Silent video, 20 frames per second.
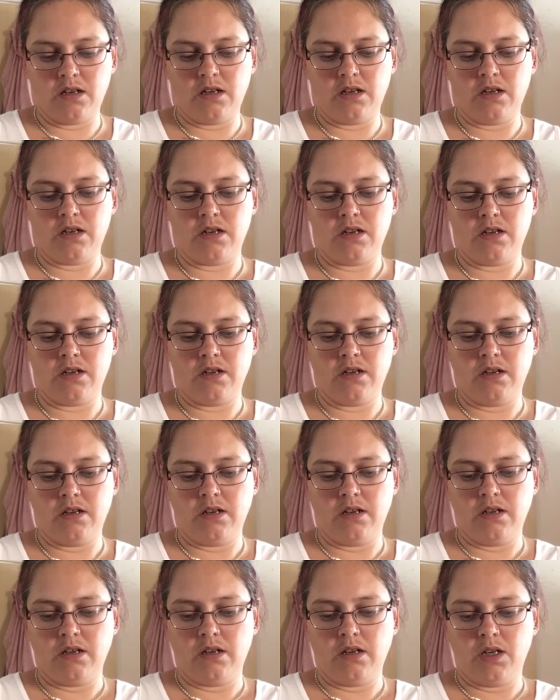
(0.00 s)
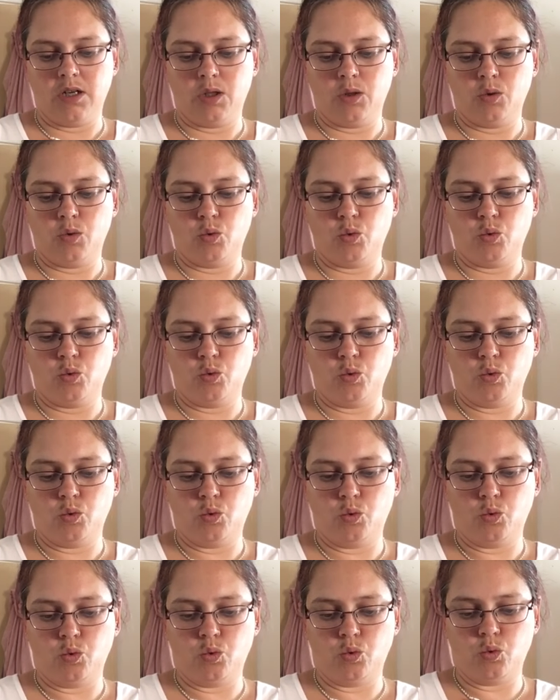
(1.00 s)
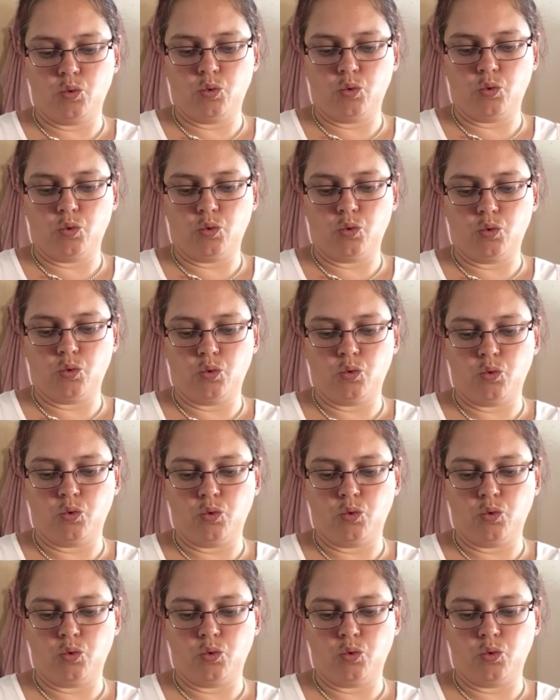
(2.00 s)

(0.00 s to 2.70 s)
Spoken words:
No one is speaking in this clip.